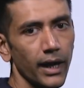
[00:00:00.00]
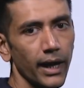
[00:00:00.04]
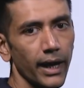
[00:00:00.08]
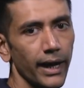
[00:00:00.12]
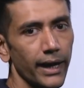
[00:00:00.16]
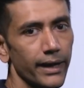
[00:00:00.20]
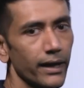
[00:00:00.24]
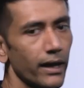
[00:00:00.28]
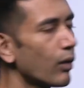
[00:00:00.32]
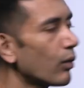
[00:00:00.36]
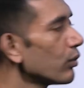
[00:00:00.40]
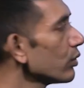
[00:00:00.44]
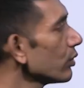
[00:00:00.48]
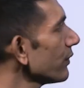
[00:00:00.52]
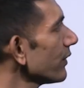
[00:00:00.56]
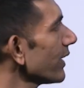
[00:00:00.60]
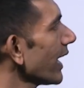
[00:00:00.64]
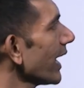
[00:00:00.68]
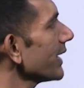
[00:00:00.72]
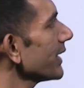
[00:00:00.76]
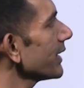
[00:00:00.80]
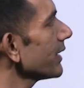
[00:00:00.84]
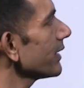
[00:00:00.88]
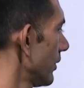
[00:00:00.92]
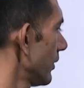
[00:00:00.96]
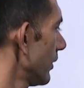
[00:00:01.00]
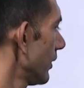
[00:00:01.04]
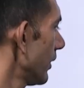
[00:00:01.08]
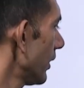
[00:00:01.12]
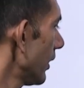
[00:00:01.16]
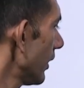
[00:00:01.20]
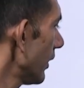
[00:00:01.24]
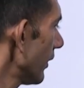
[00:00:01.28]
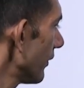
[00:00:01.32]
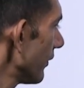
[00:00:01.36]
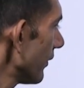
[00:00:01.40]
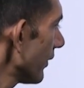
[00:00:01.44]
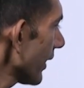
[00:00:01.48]
And how do we write it down?
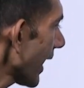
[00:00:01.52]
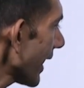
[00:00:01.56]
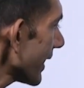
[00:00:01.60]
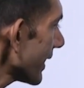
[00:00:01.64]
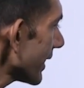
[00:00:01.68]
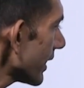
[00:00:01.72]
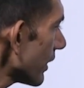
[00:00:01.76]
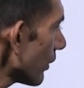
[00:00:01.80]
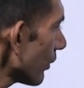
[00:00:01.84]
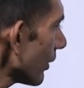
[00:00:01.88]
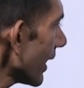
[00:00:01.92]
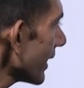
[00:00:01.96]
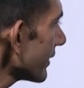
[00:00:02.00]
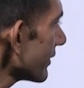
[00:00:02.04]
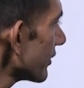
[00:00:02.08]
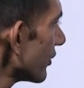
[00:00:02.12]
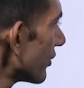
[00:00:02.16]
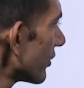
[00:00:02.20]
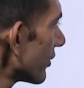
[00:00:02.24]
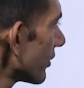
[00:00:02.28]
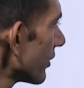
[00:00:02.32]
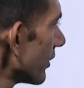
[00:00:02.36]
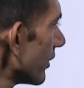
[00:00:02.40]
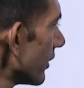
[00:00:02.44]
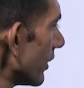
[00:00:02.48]
We write it down like this: